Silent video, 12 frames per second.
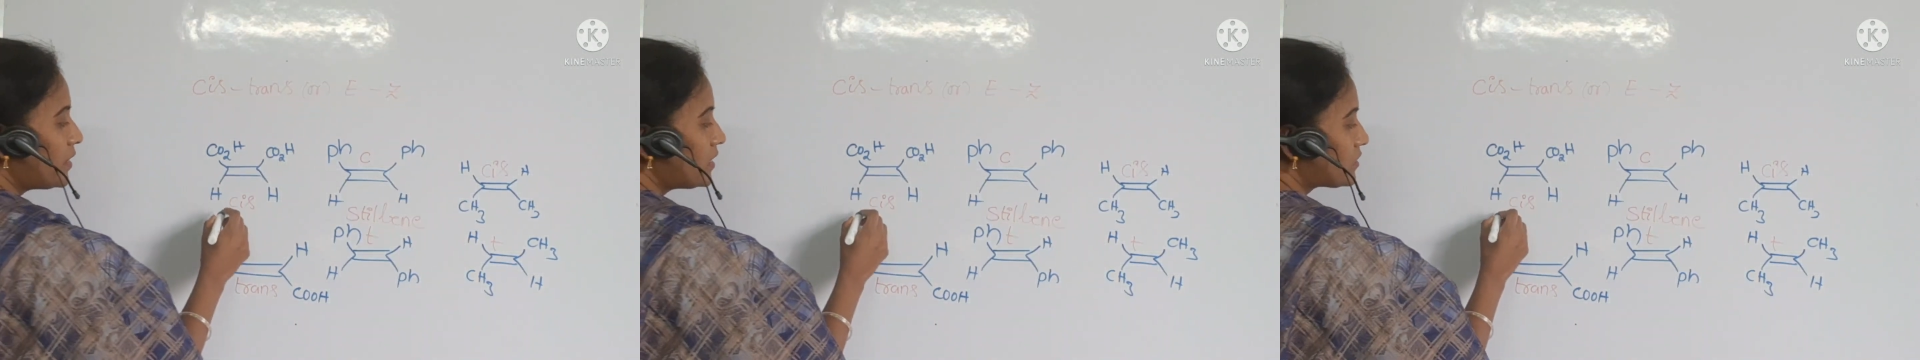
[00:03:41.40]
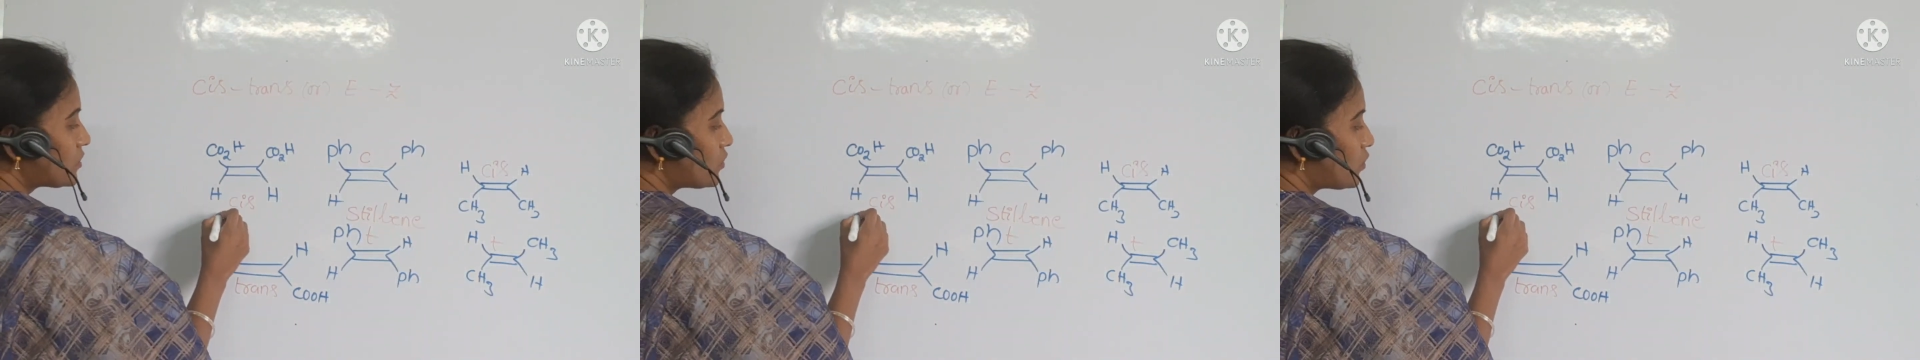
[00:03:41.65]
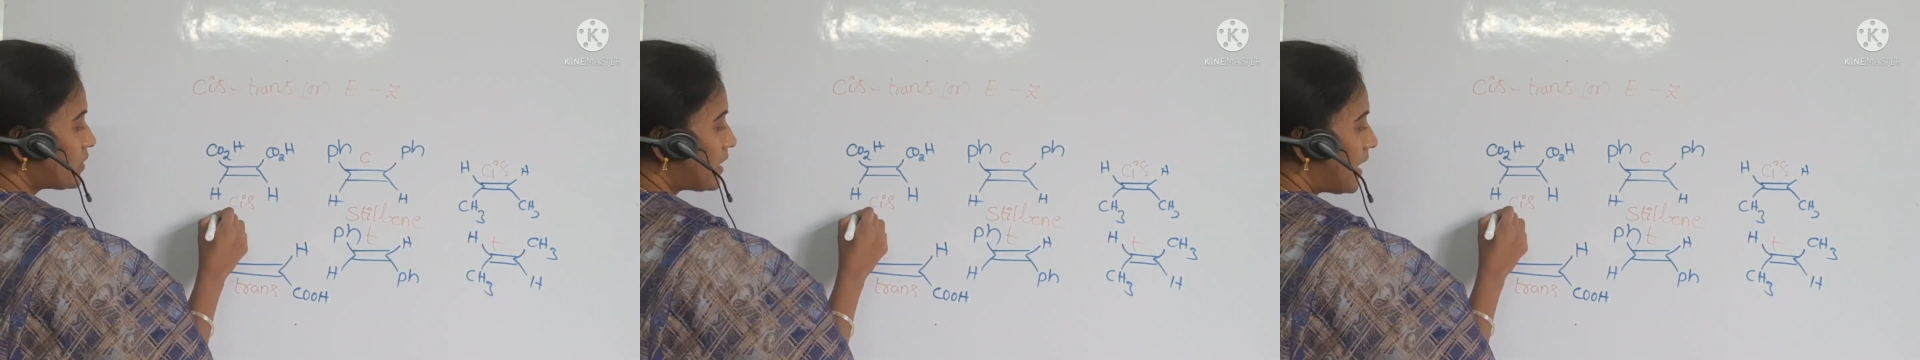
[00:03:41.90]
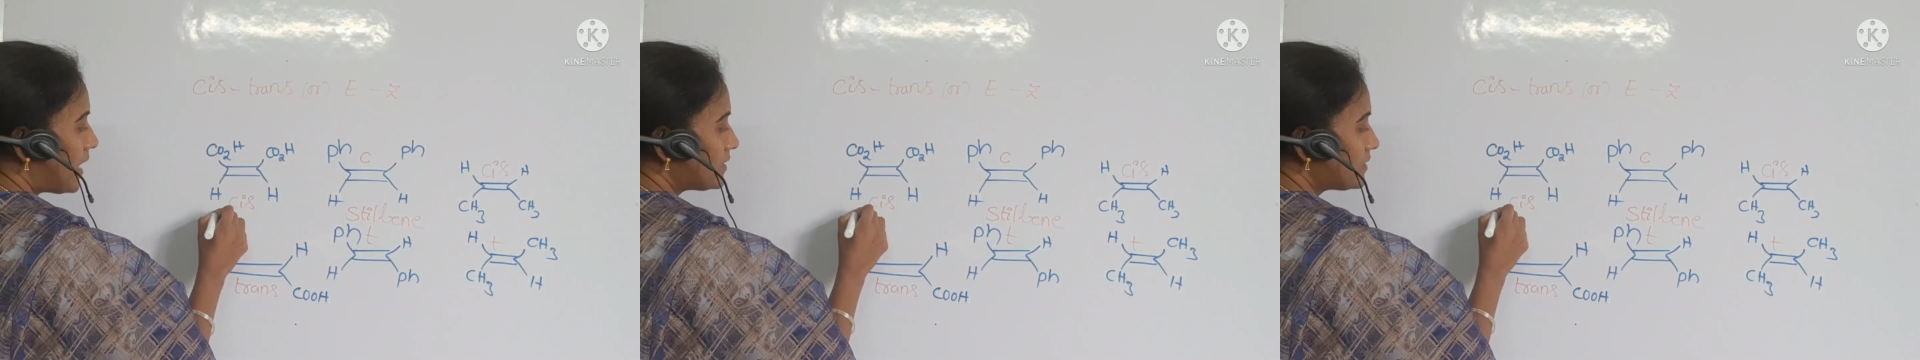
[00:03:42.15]
is known
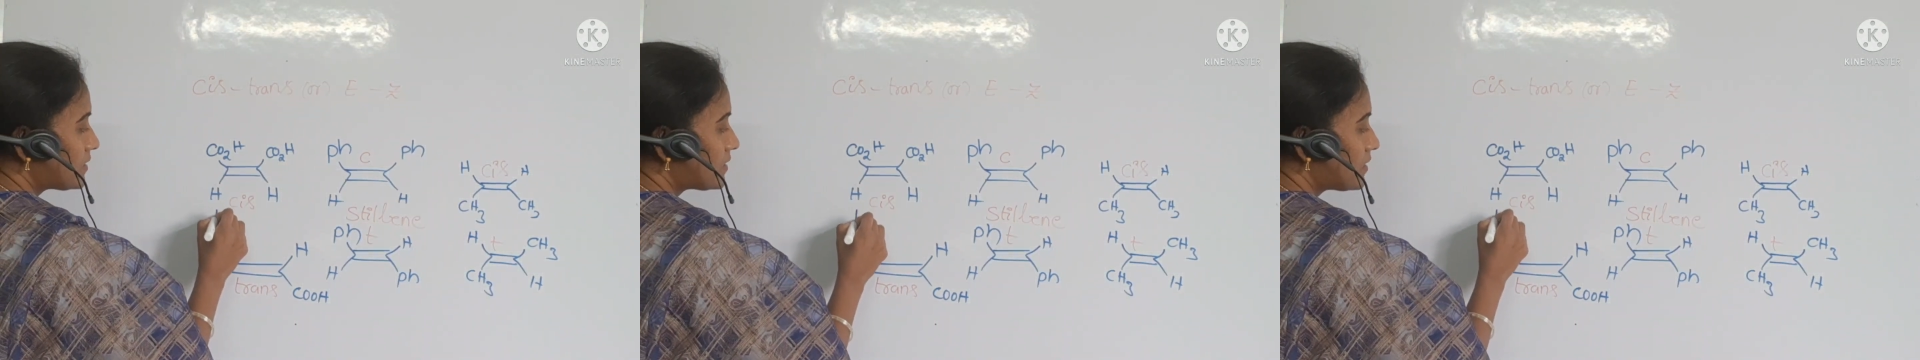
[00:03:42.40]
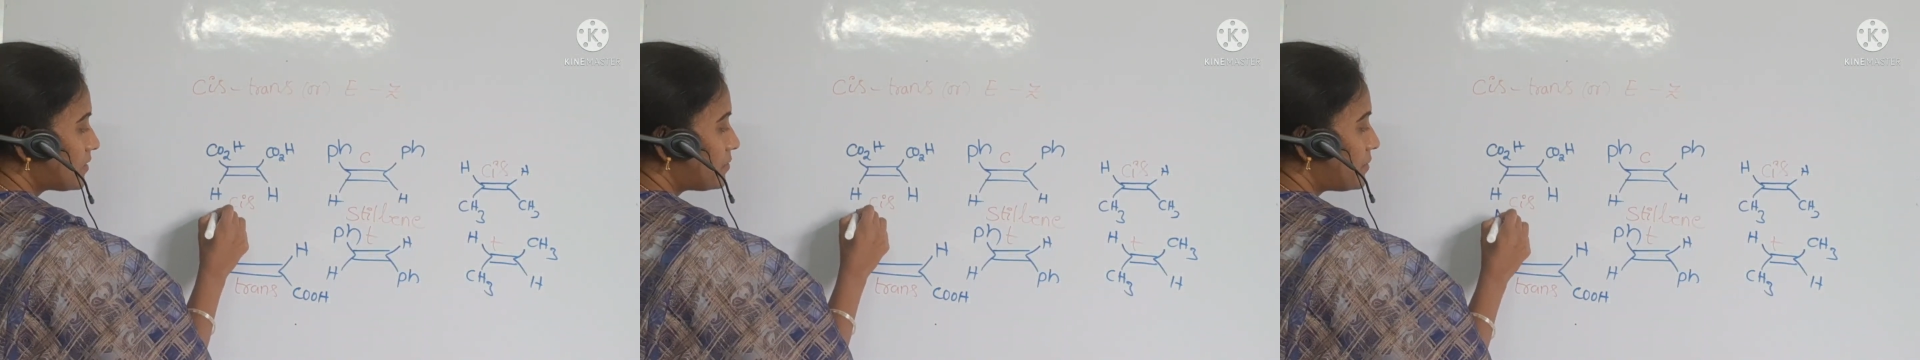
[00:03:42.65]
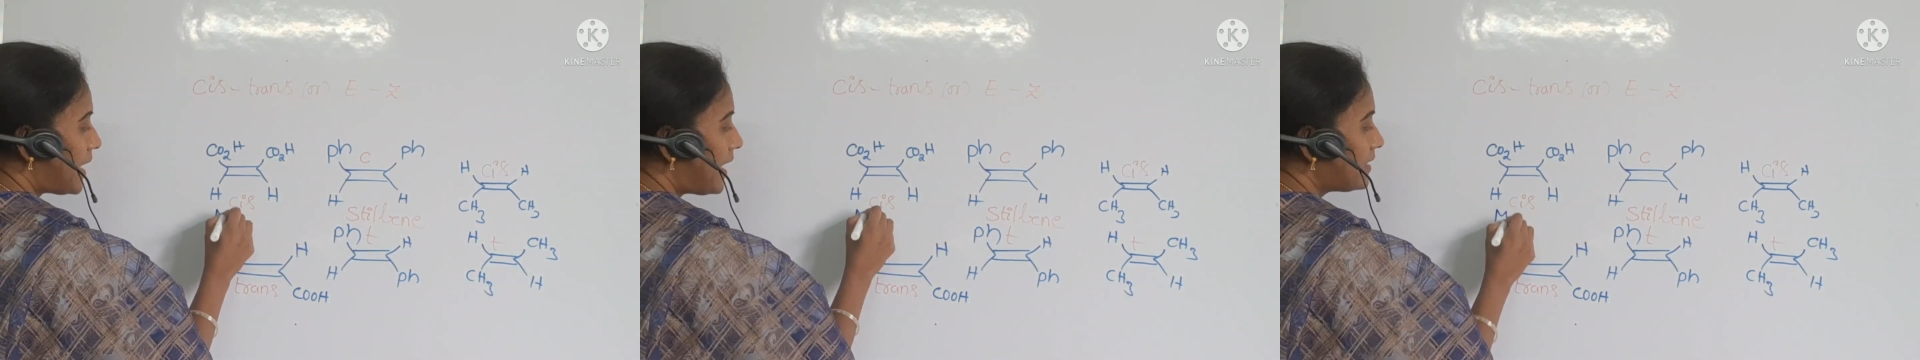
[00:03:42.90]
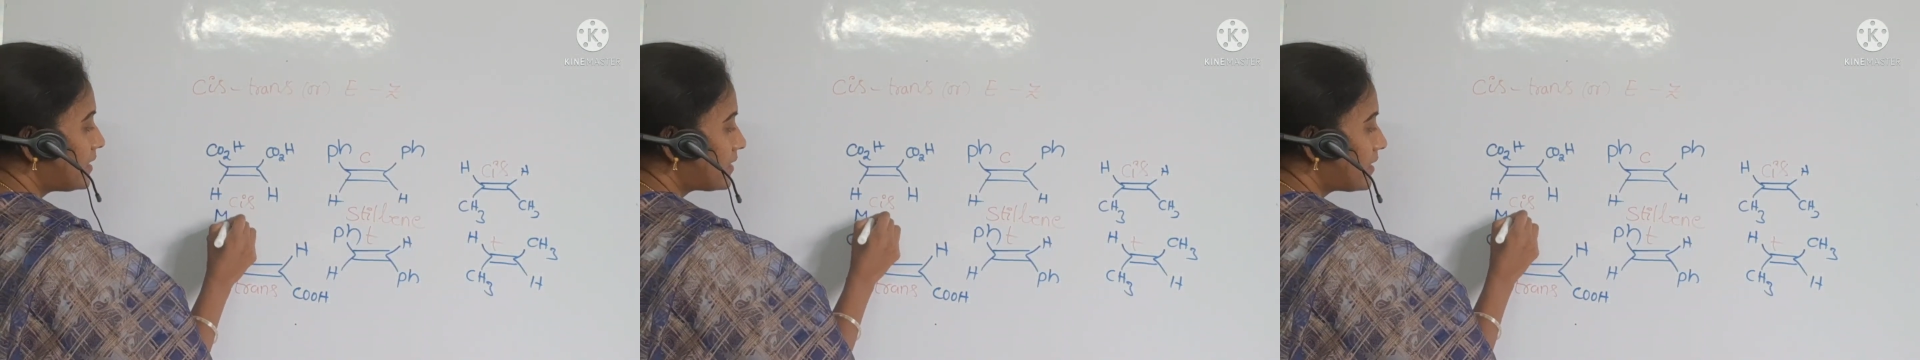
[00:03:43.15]
as
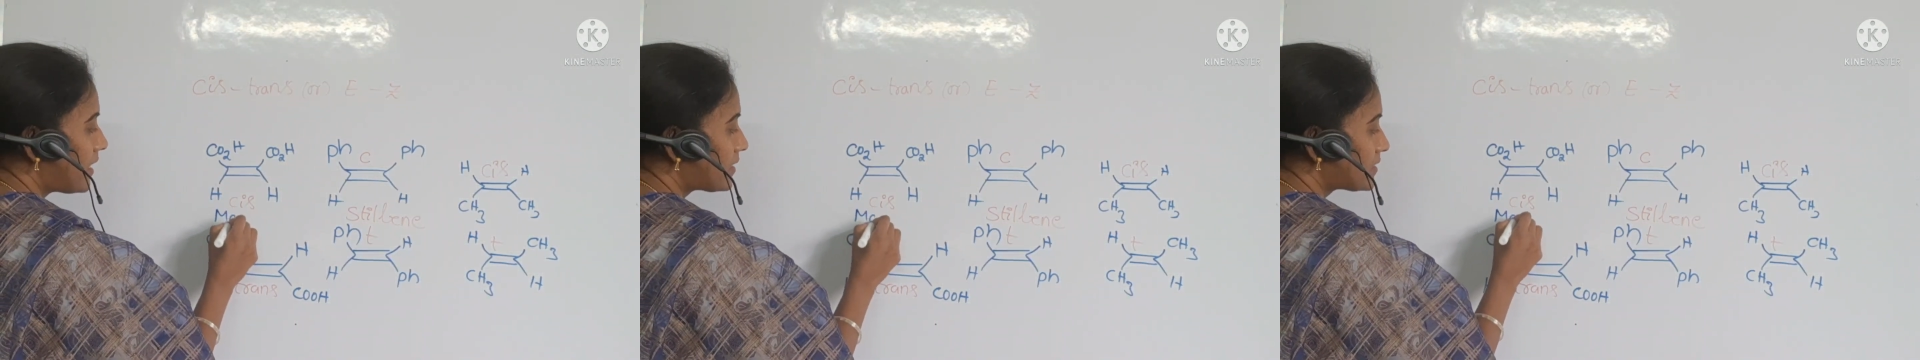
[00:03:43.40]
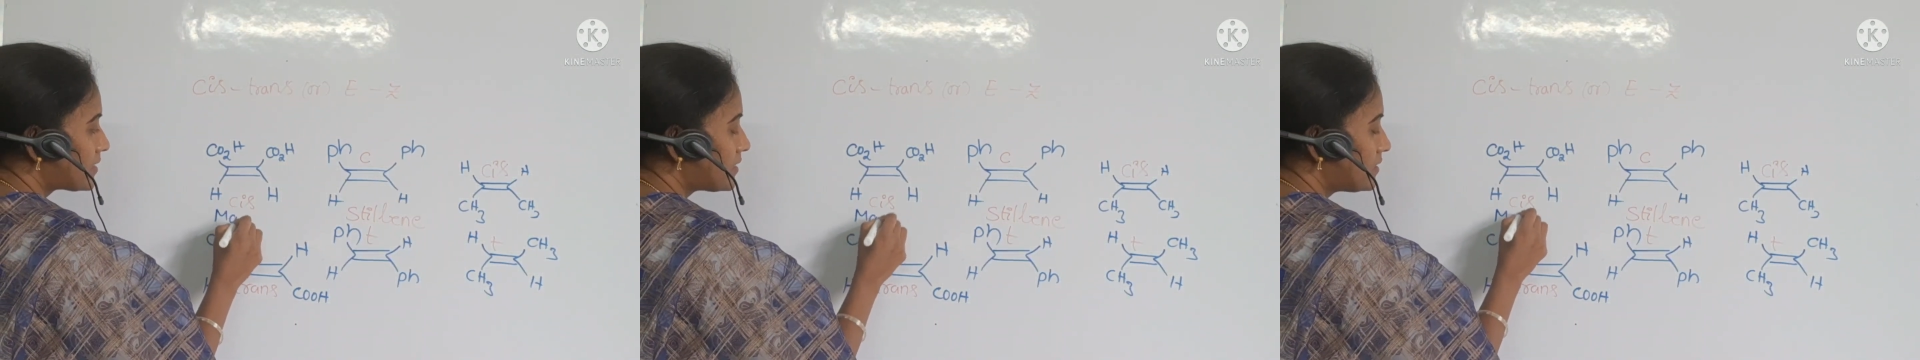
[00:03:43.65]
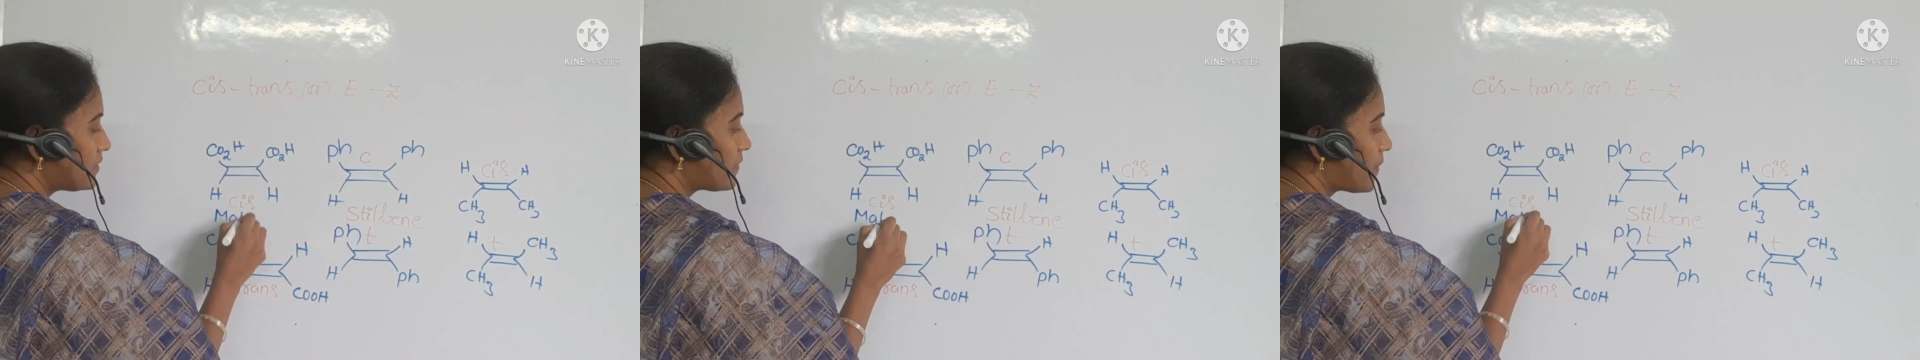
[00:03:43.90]
malic acid.